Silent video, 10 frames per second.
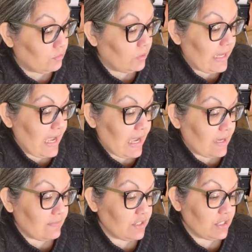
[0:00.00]
We
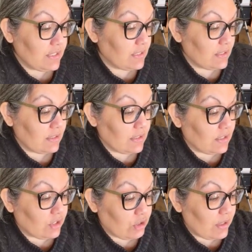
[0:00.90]
have just
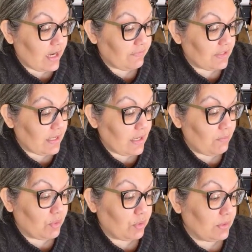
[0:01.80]
a craft that I
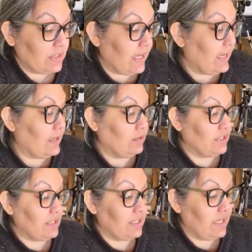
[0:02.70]
pulled out
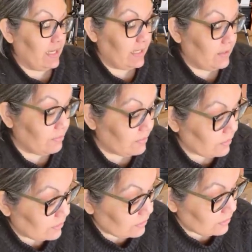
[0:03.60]
today.
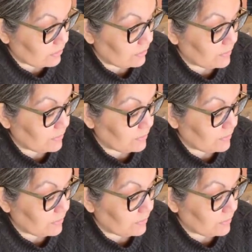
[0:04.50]
Ooh.